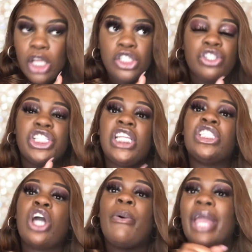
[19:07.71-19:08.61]
So
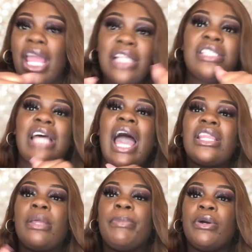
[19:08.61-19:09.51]
she's going
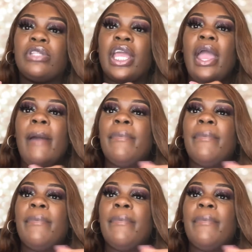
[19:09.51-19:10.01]
inside the building.